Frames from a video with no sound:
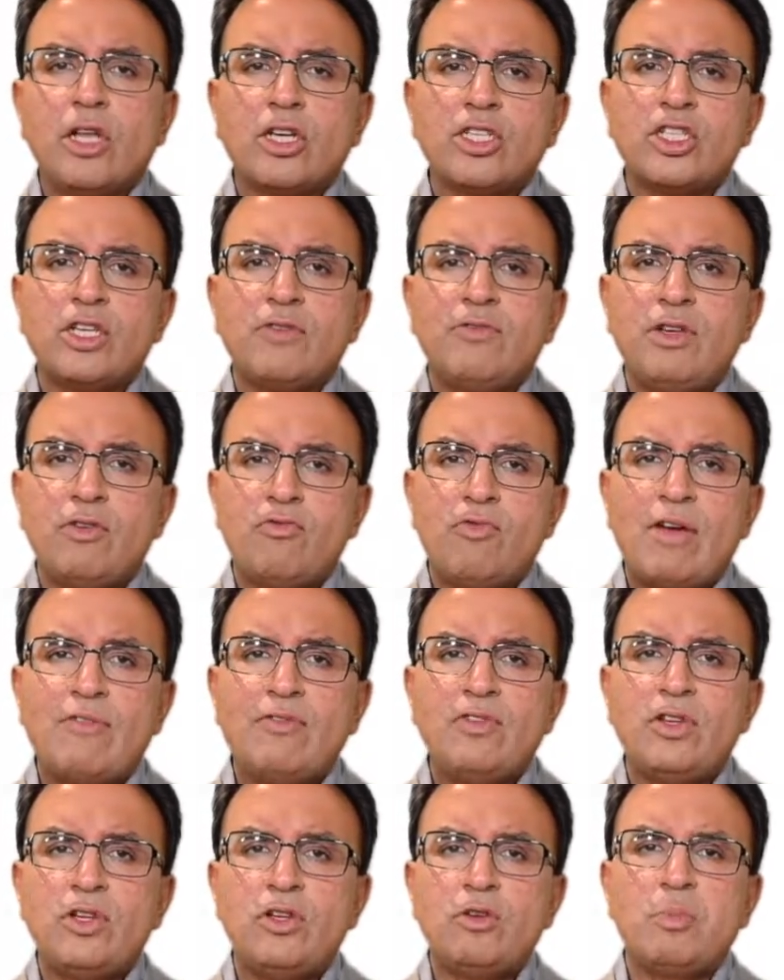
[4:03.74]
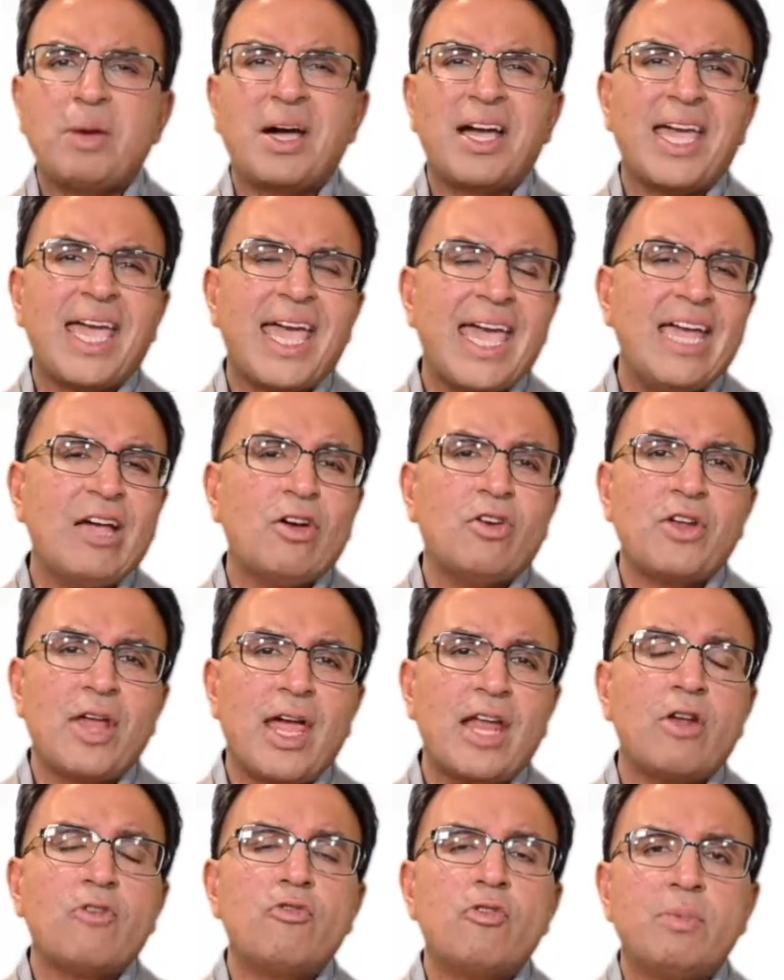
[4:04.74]
of your revenue by 800 or
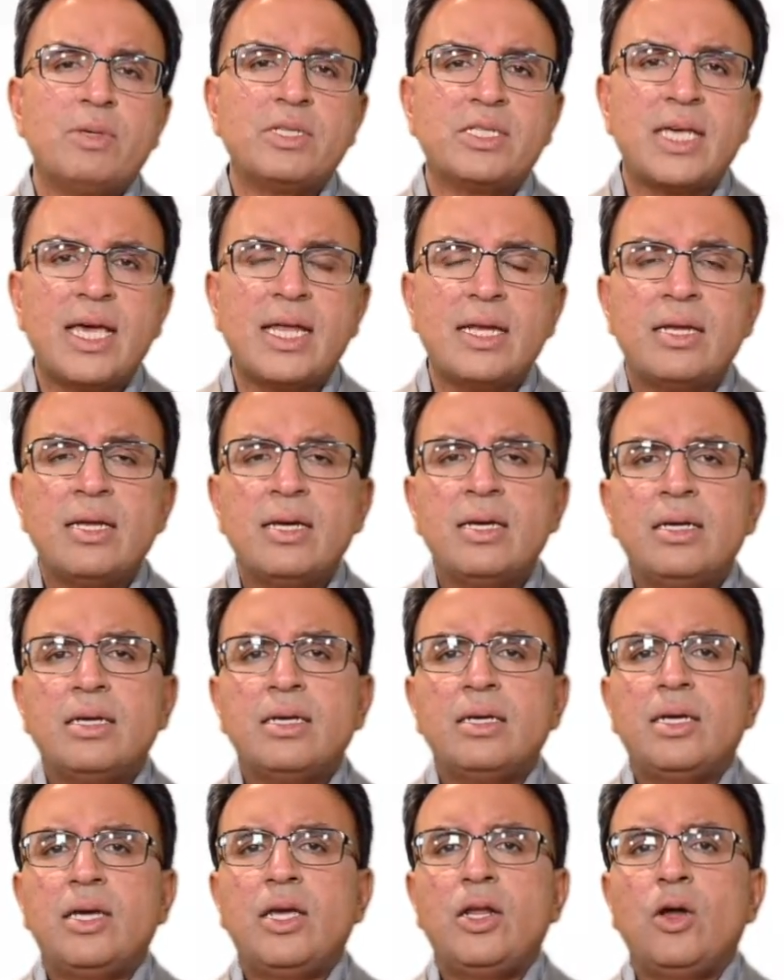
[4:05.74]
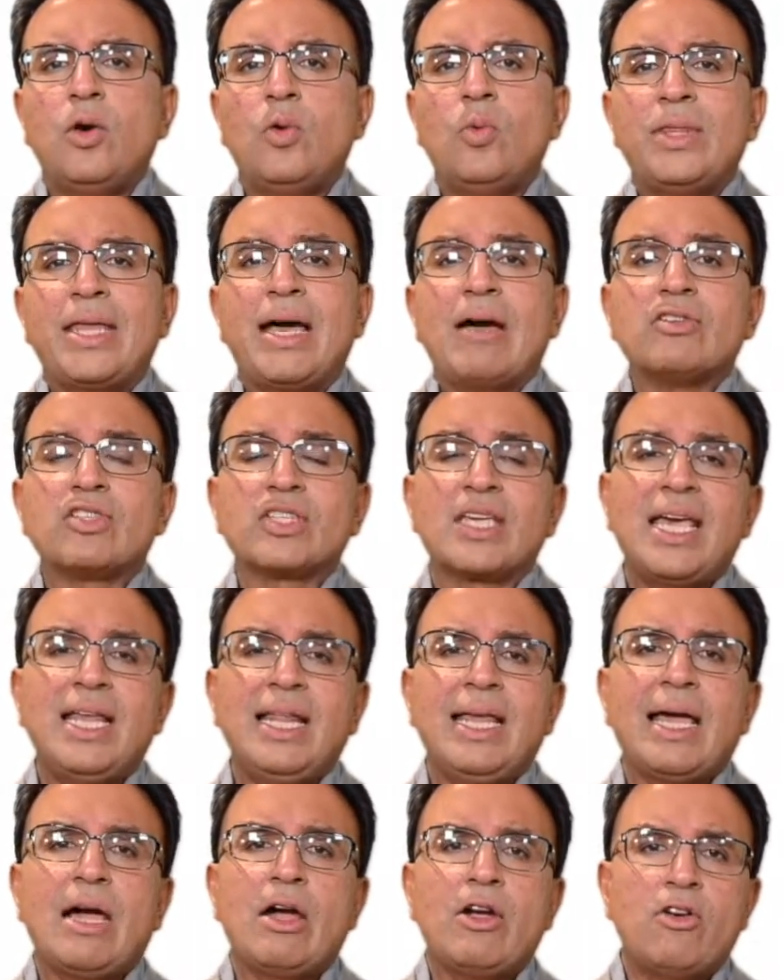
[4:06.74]
900%, without scaling
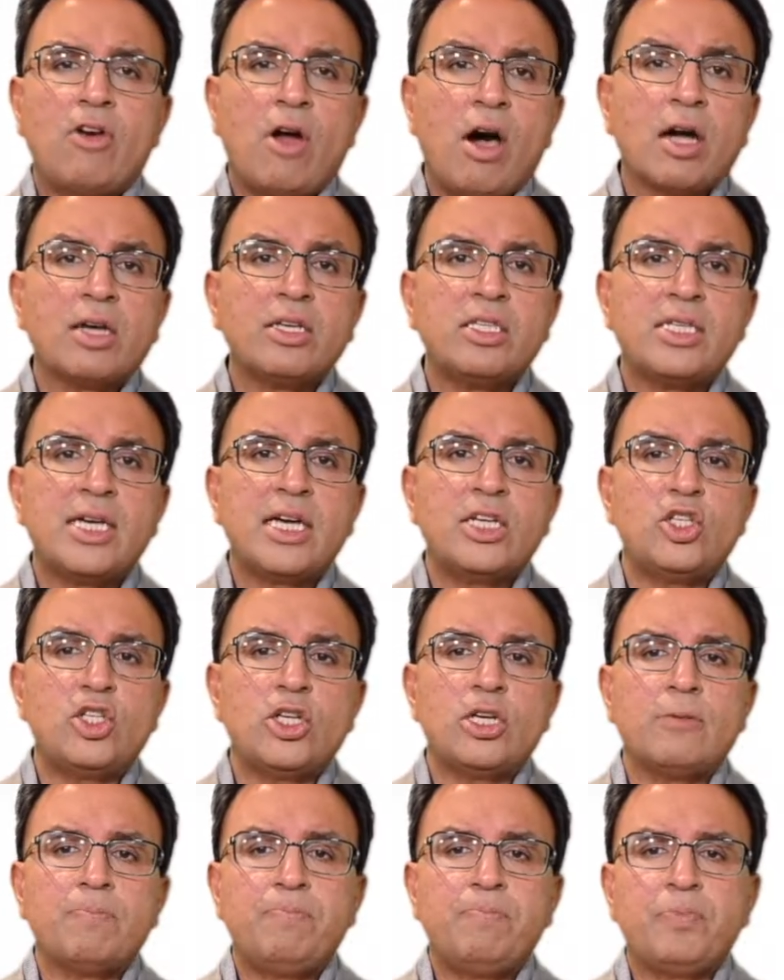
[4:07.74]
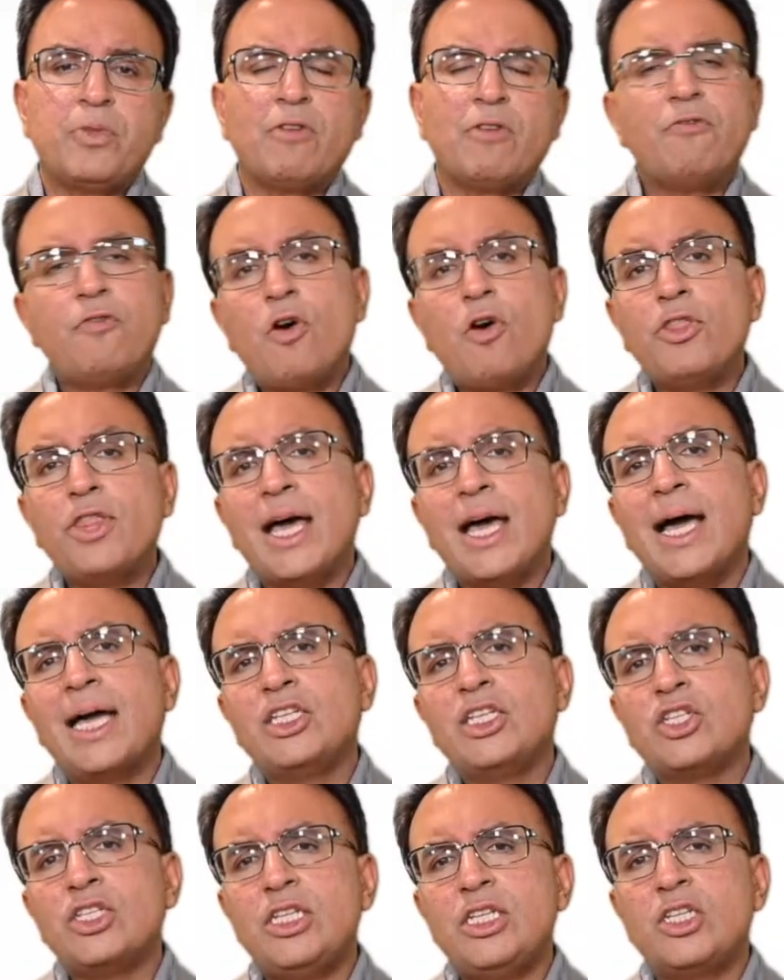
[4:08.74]
out your architecture? For that, I
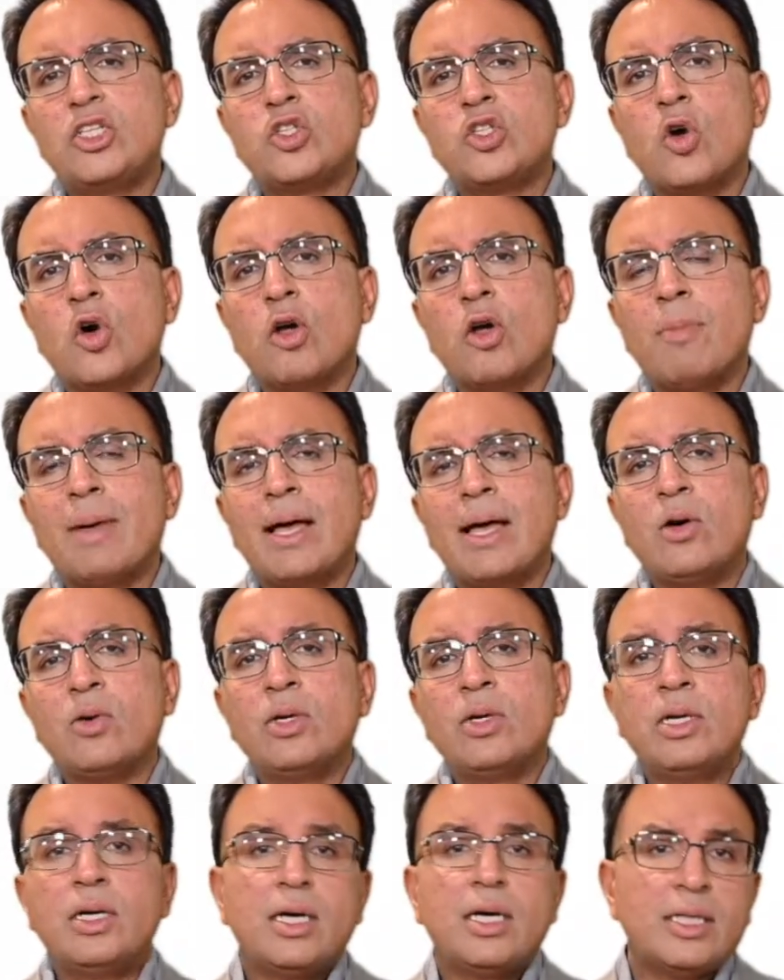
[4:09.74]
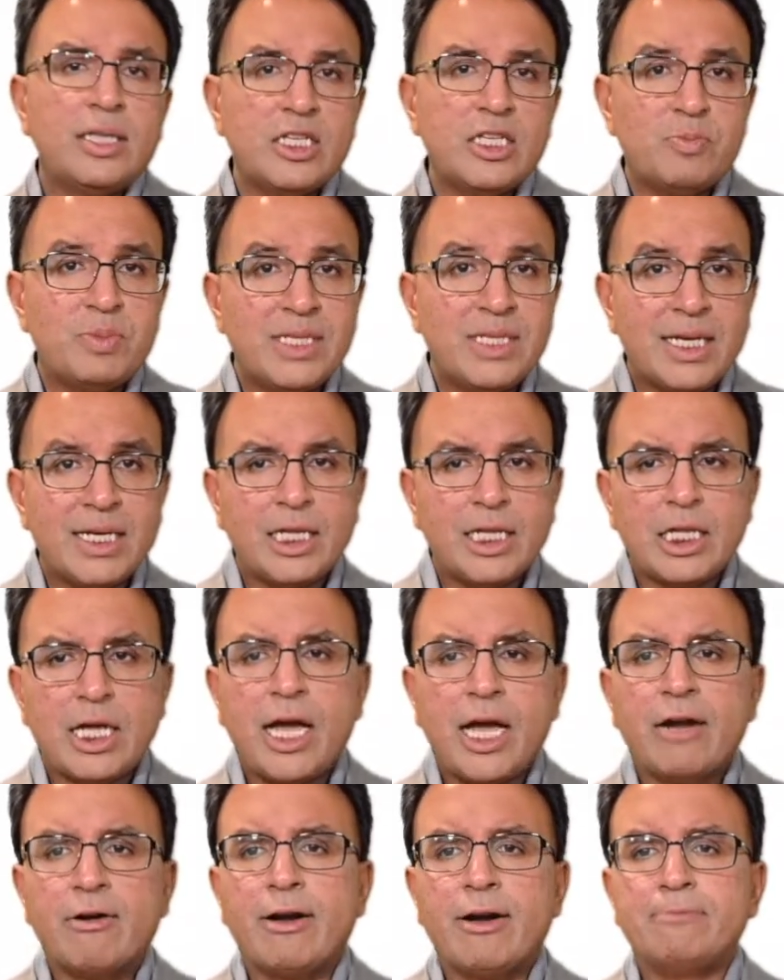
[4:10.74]
just need to talk about this particular
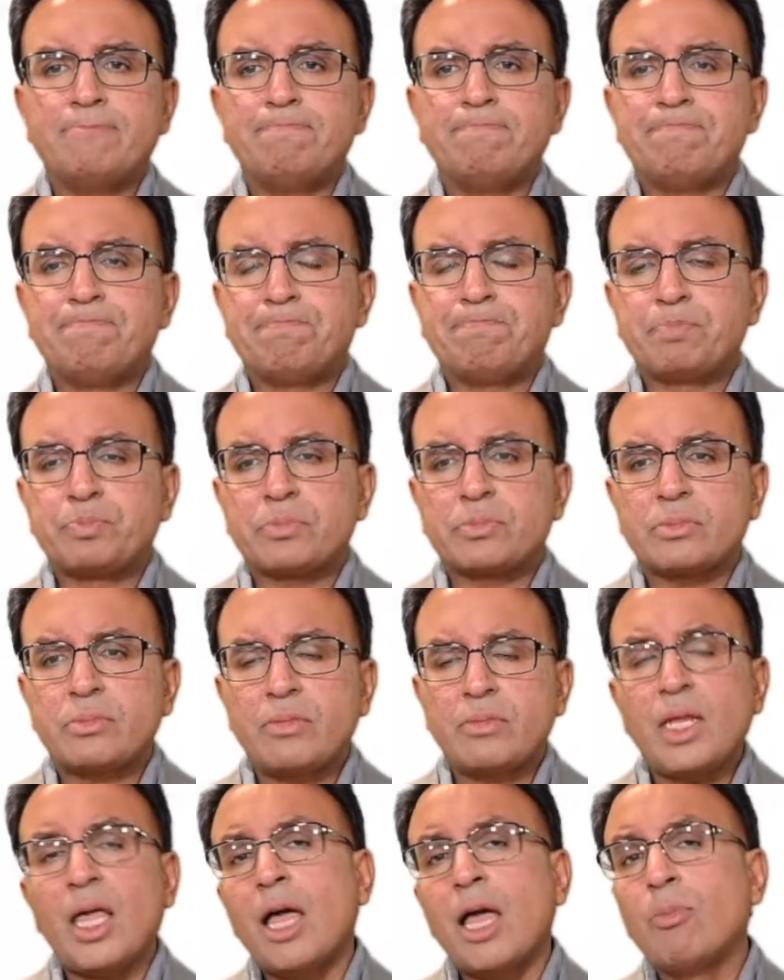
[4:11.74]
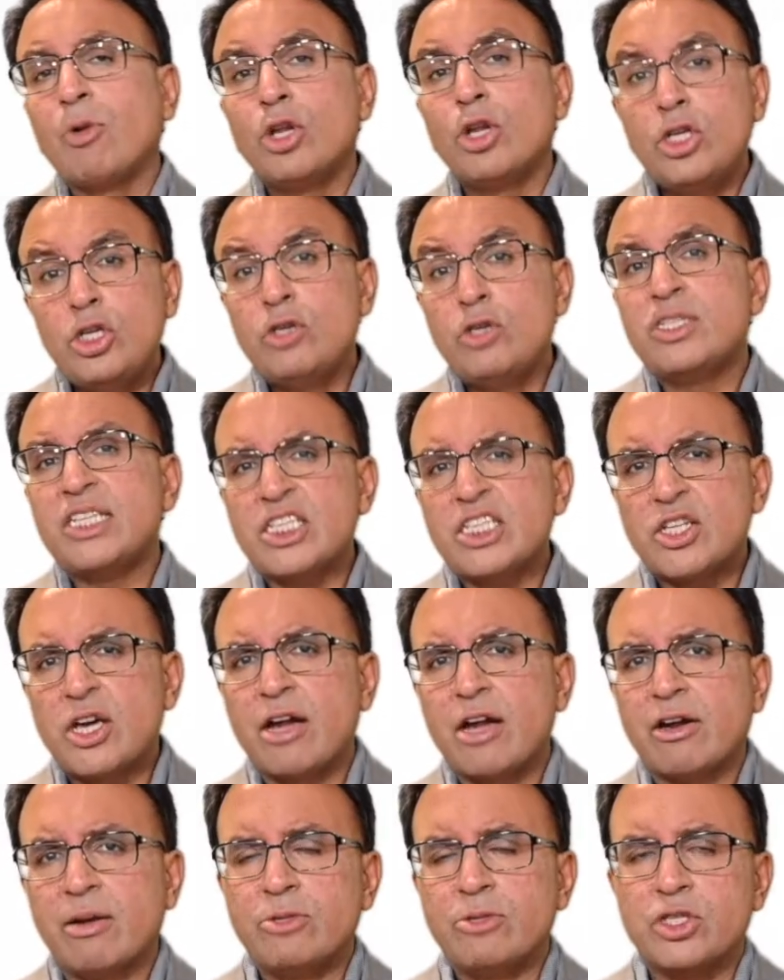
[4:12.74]
diagram. I'm going to use this
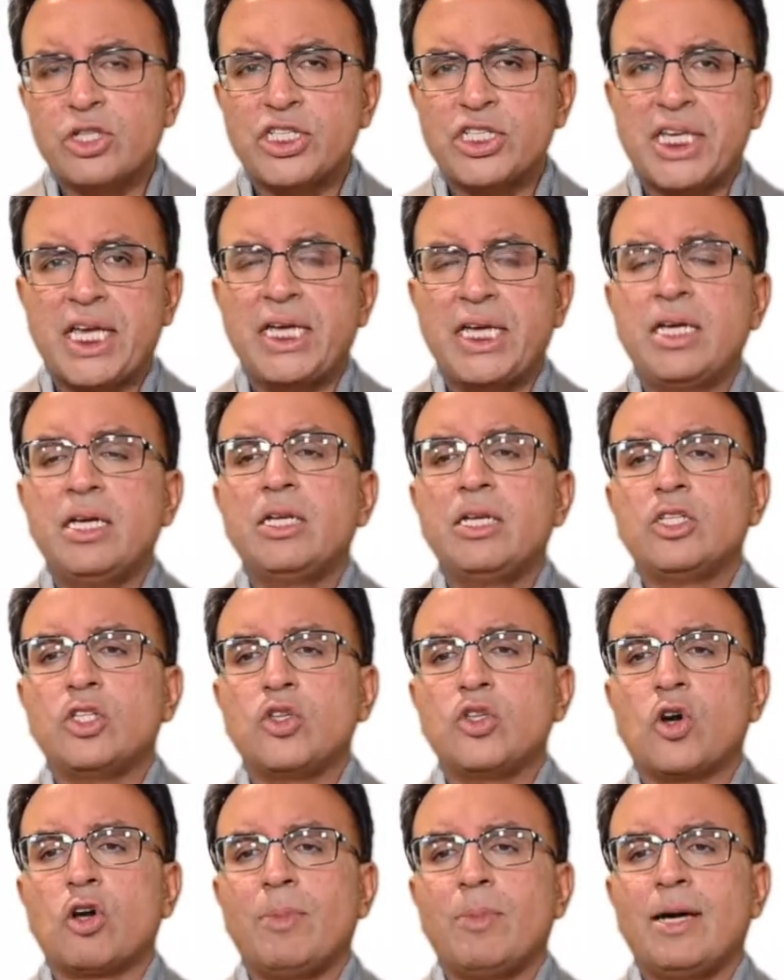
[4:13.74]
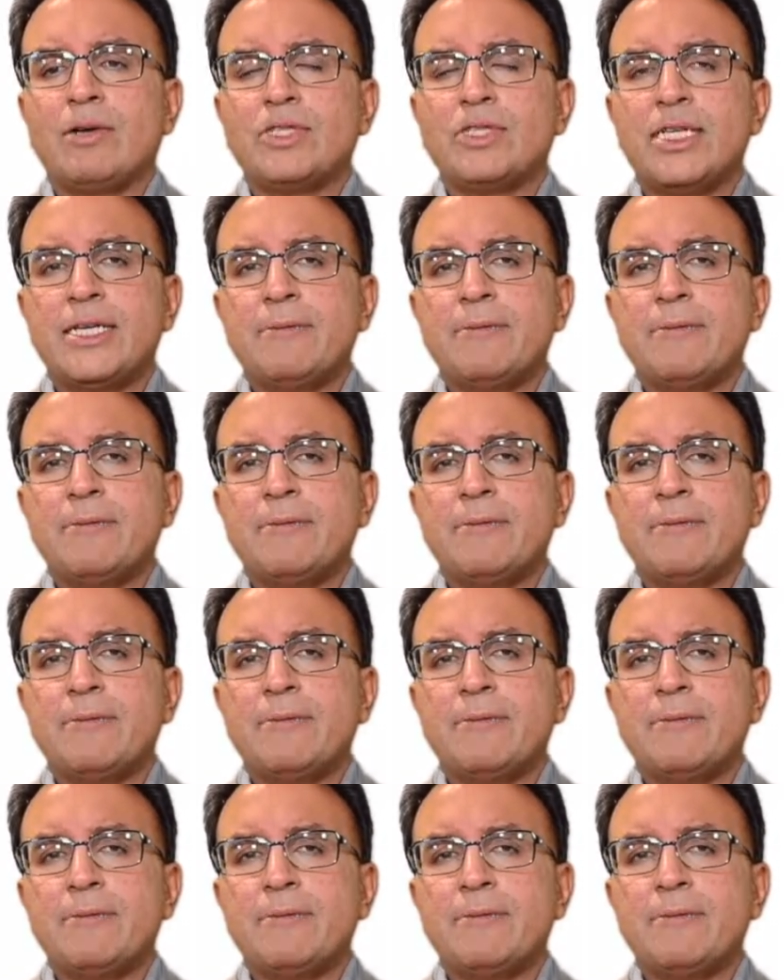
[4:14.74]
diagram, should I say, to talk about it.